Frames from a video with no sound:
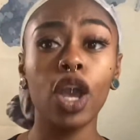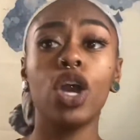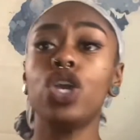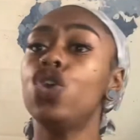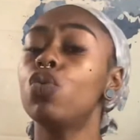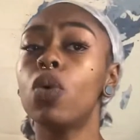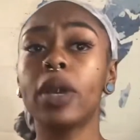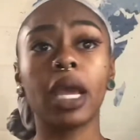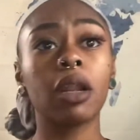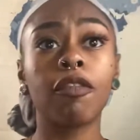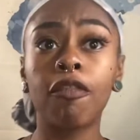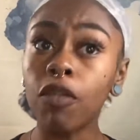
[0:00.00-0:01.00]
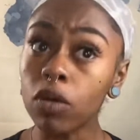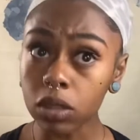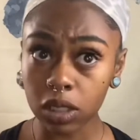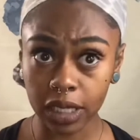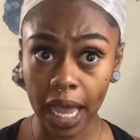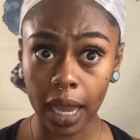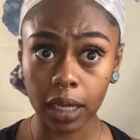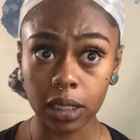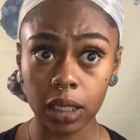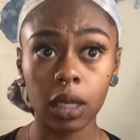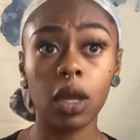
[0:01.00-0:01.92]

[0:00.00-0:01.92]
you will get a full set.